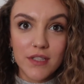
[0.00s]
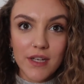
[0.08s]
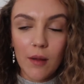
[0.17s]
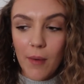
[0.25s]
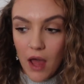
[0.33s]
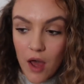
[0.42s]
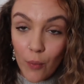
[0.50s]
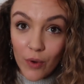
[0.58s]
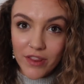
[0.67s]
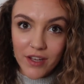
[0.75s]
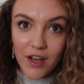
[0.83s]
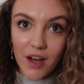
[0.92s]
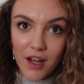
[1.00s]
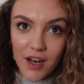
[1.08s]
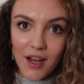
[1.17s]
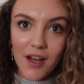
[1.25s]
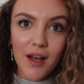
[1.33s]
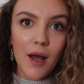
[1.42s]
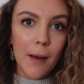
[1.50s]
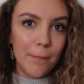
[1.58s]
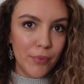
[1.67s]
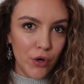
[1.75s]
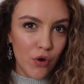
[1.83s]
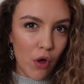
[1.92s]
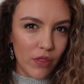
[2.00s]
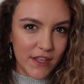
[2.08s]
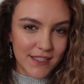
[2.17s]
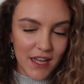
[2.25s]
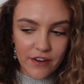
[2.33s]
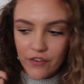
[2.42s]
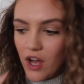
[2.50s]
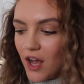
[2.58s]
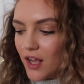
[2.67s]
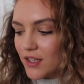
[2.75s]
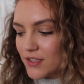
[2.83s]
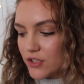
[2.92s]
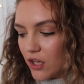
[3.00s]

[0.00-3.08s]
style my hair with a curler, but not these kind of curls.